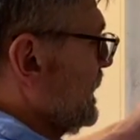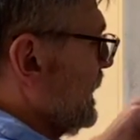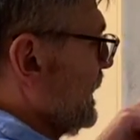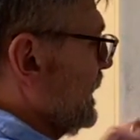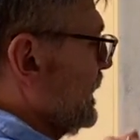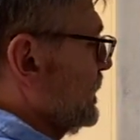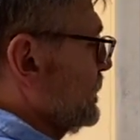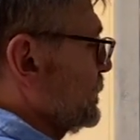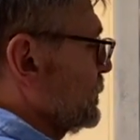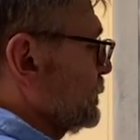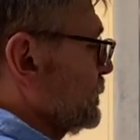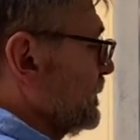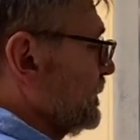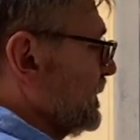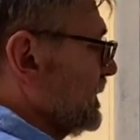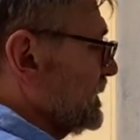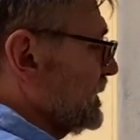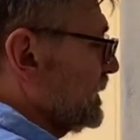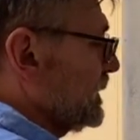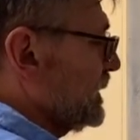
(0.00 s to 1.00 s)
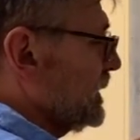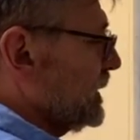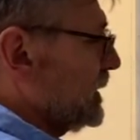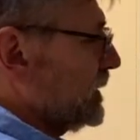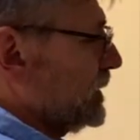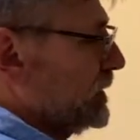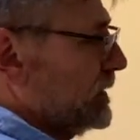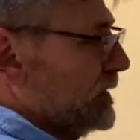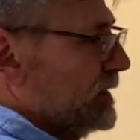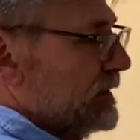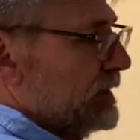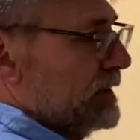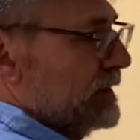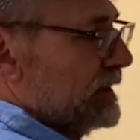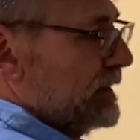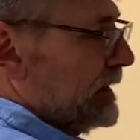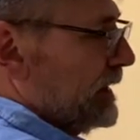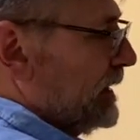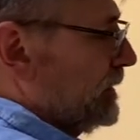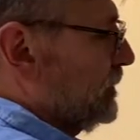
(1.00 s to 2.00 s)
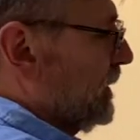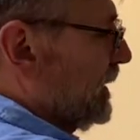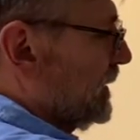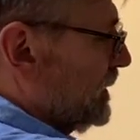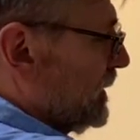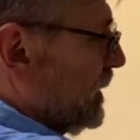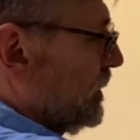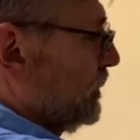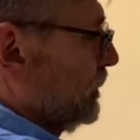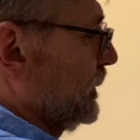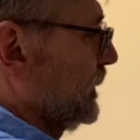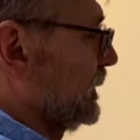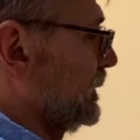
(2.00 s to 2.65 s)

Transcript: and sweep this into here, and my thumb,